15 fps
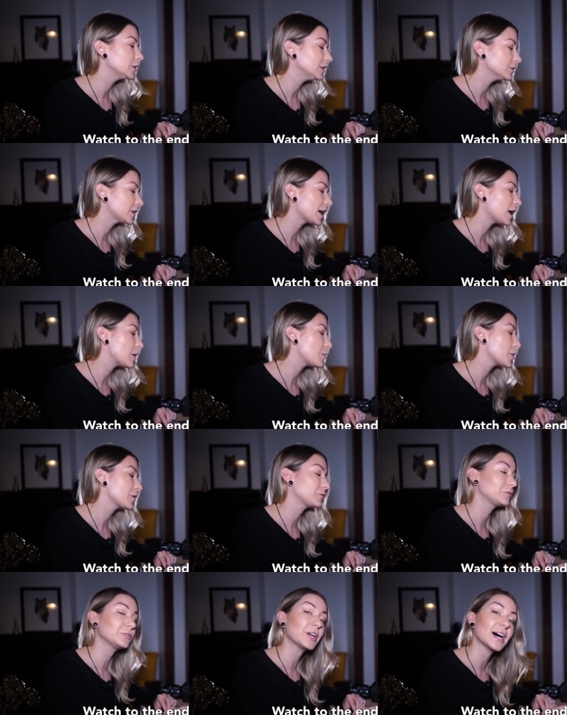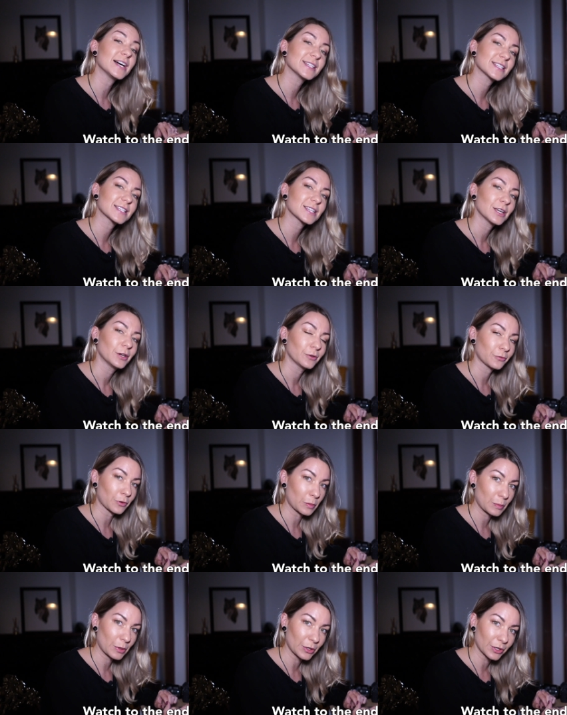we look up flights
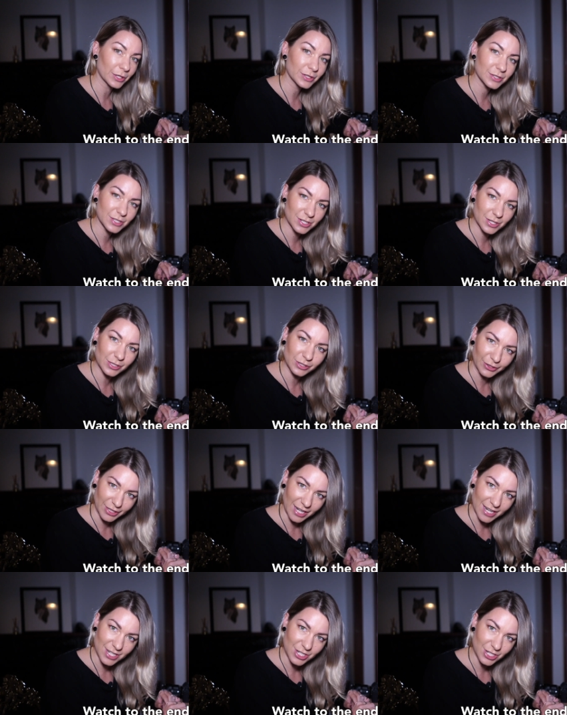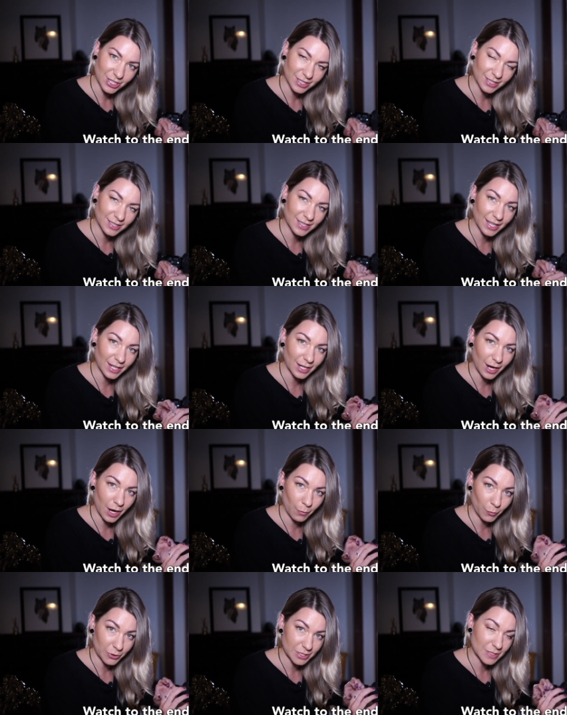from Perth to the location that
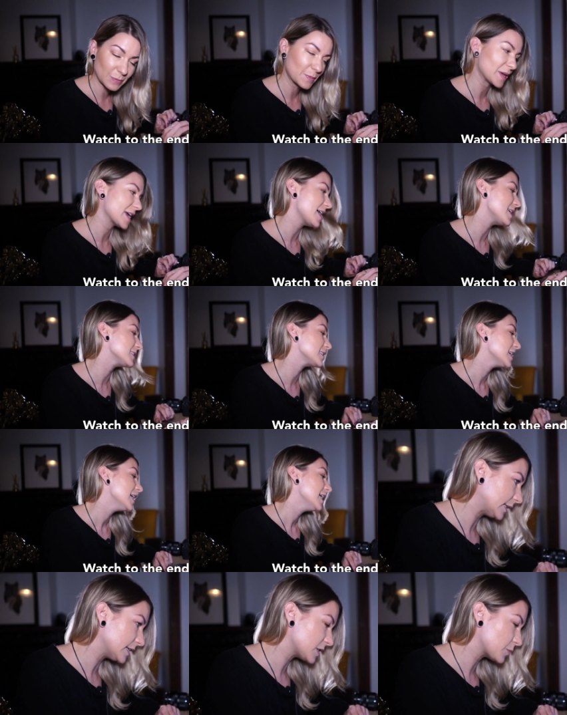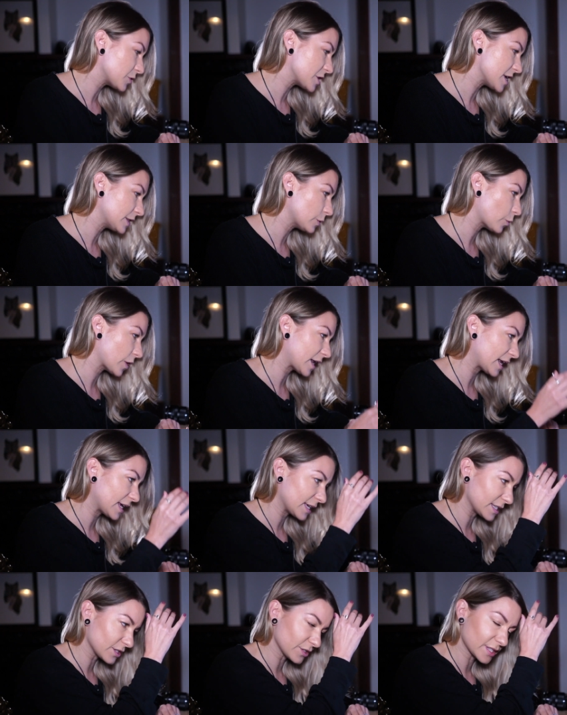I want to be at. Let's pretend the
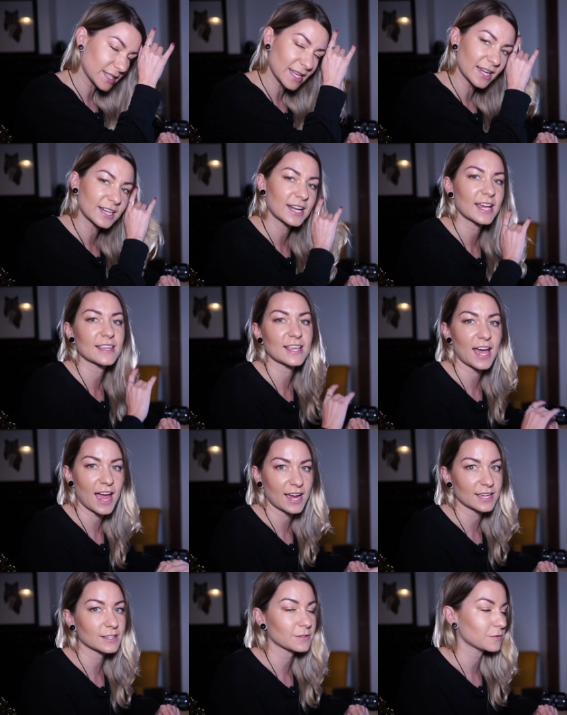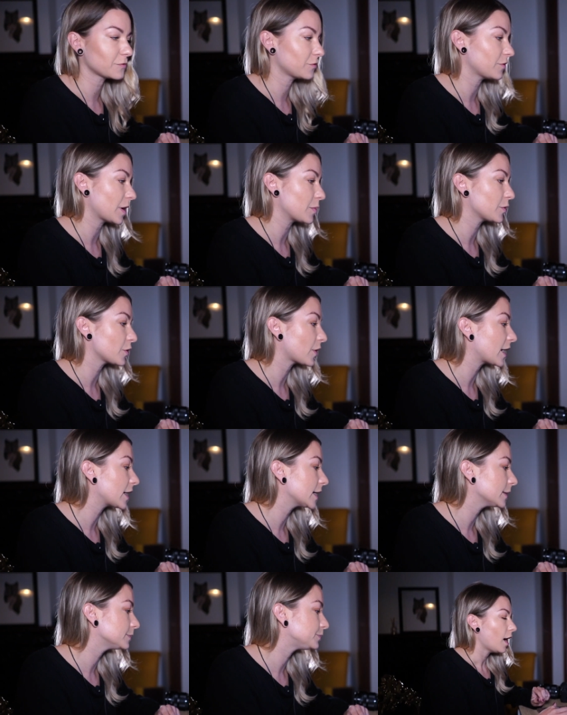wedding is on Saturday the 8th of
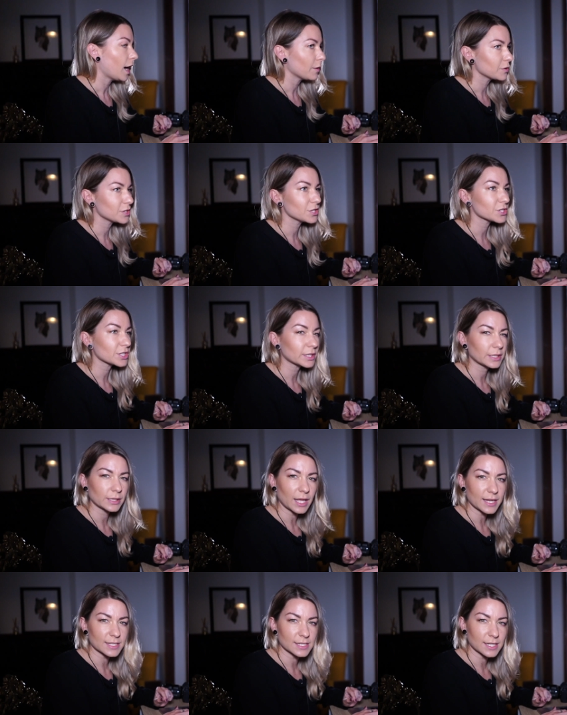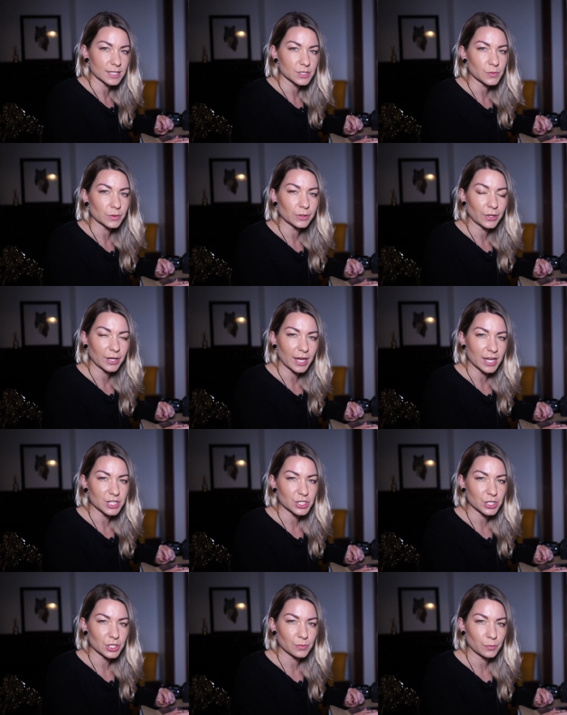February. I would usually like to get to a
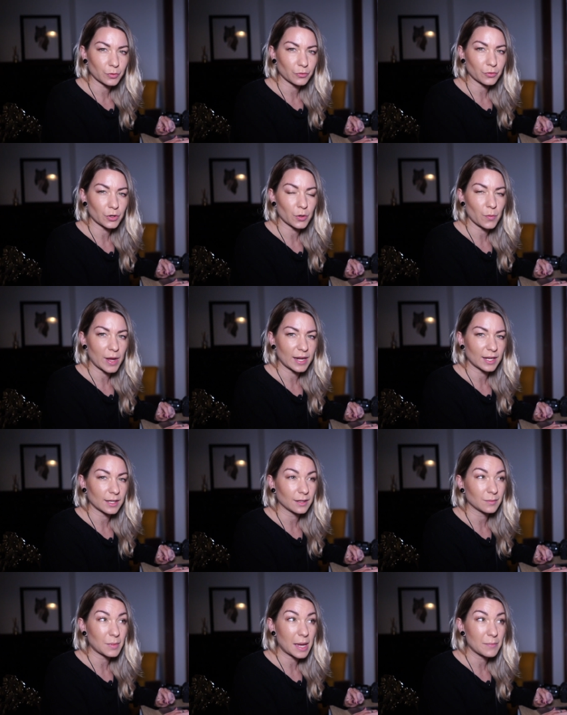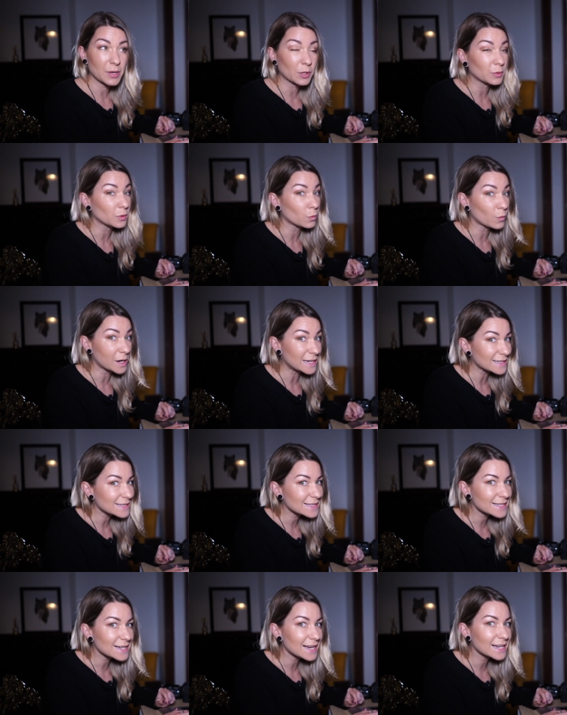location before a wedding maybe on the
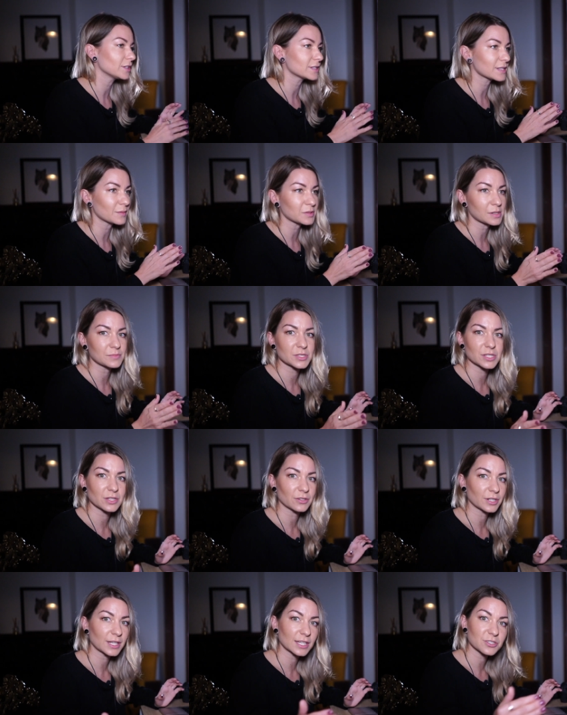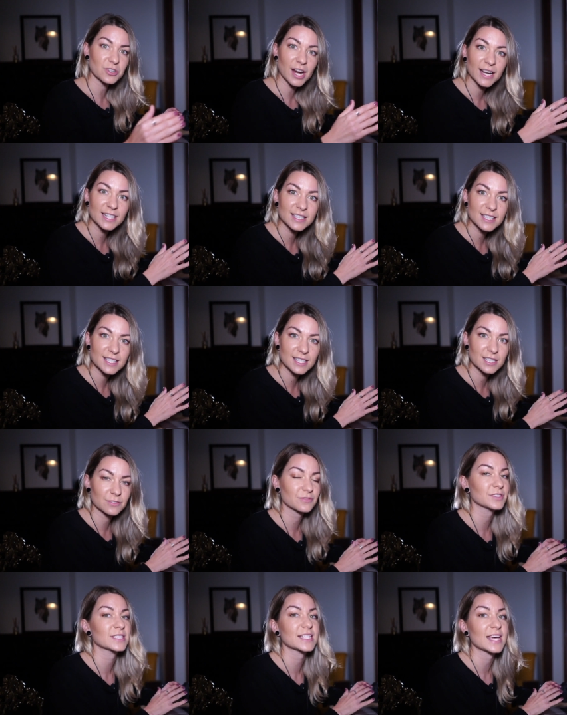Wednesday. Sometimes you've got to get trains to
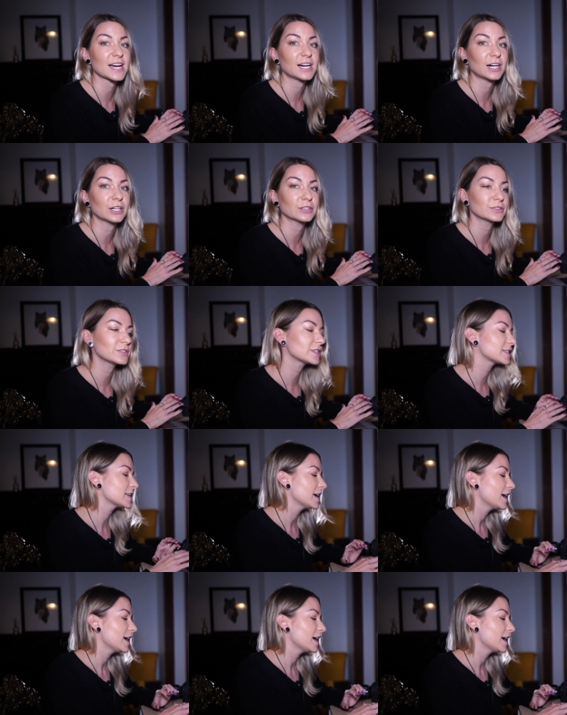different towns